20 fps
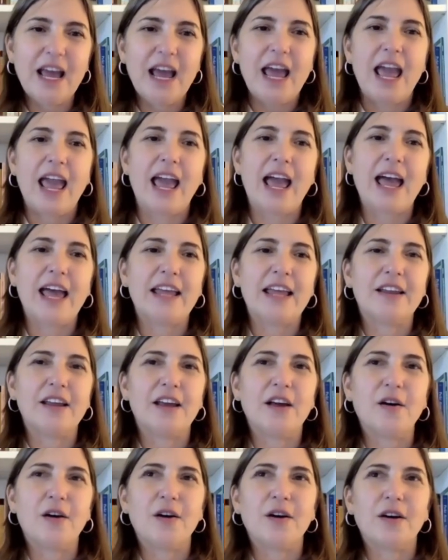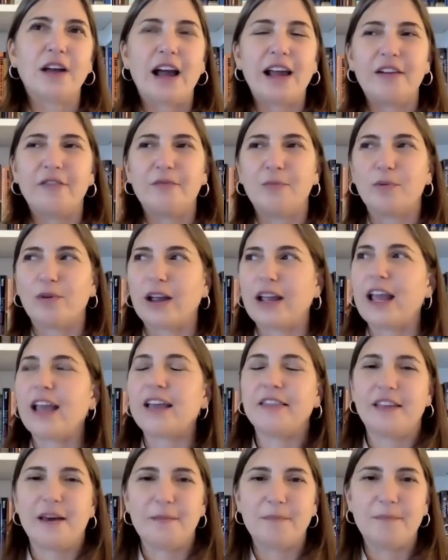and kind of
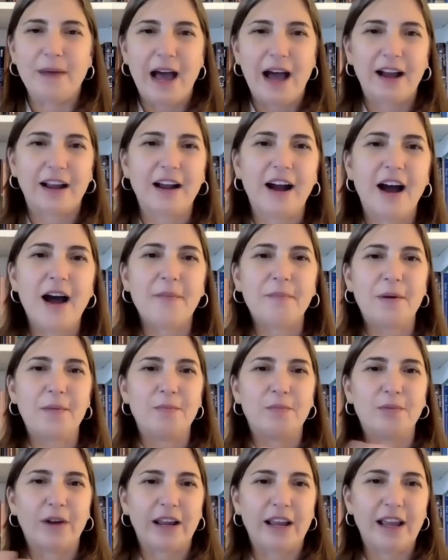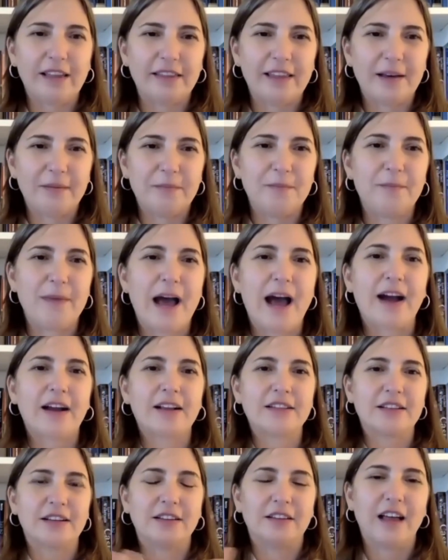bringing them back up and bringing them back
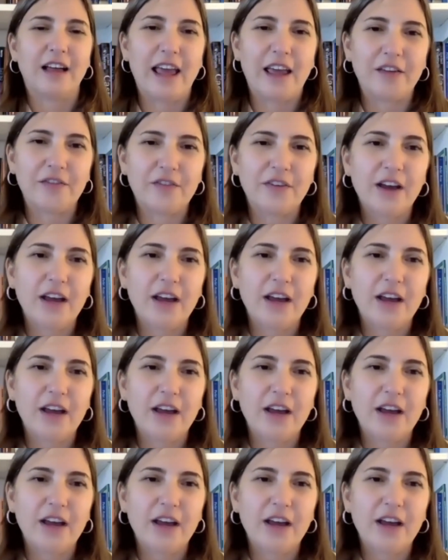to life.